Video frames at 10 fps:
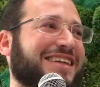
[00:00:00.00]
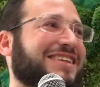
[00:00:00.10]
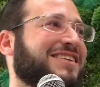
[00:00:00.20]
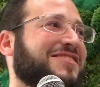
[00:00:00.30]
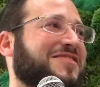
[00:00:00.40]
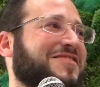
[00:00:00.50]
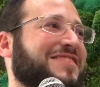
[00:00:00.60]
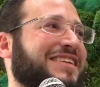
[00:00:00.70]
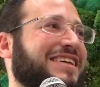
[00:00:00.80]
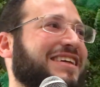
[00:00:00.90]
because I have
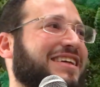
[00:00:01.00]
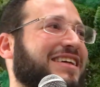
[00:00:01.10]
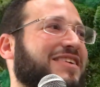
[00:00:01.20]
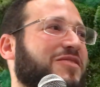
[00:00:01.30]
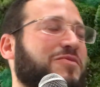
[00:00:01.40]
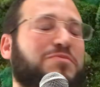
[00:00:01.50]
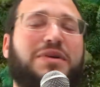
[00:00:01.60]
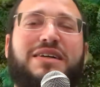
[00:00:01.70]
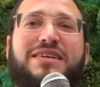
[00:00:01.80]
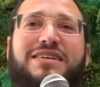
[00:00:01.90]
to fulfill my neder.
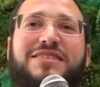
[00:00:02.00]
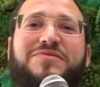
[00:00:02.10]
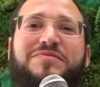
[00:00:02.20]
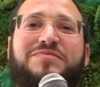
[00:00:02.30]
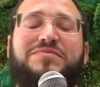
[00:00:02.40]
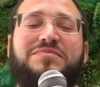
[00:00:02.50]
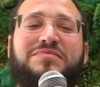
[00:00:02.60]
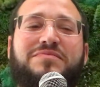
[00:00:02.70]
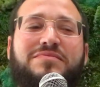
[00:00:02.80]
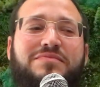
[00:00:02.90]

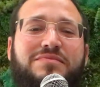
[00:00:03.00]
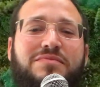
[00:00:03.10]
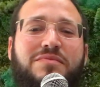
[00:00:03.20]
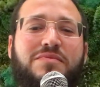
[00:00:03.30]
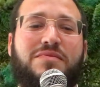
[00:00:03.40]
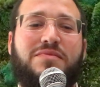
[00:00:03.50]
But